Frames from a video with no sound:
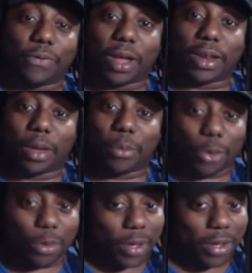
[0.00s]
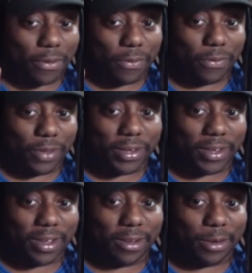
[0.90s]
out more about VT
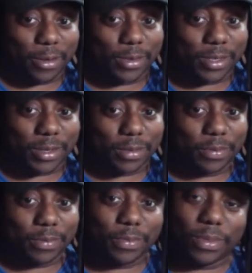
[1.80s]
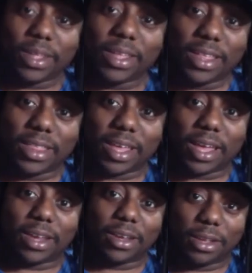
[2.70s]
Heroes,
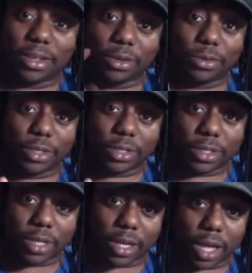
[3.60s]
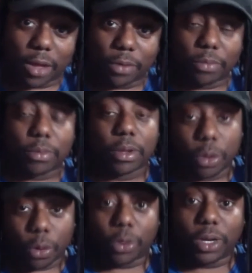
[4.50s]
then you should check out
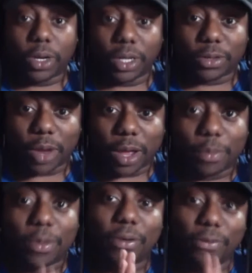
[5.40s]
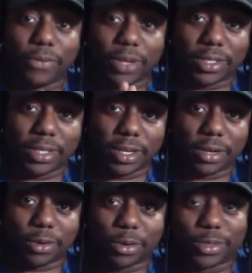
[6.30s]
on Instagram, VT
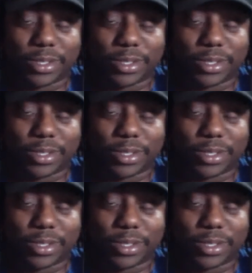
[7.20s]
Heroes.